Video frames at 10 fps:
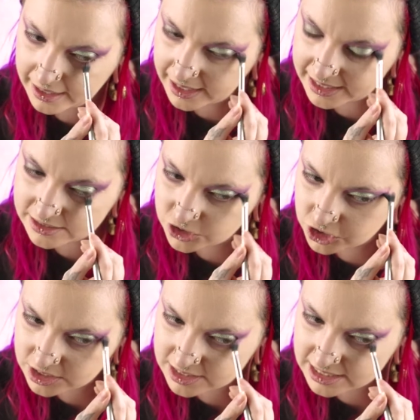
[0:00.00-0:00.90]
It
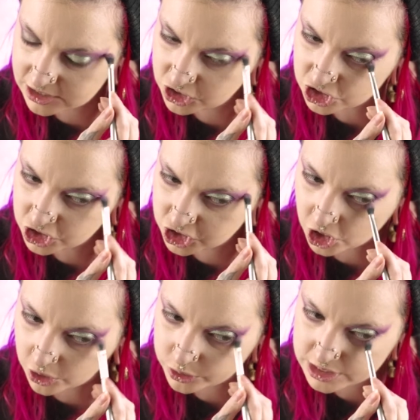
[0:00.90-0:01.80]
just
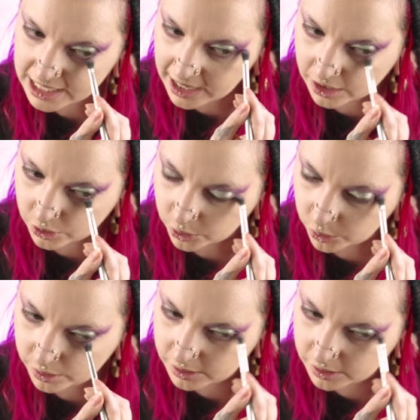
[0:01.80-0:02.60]
shows how,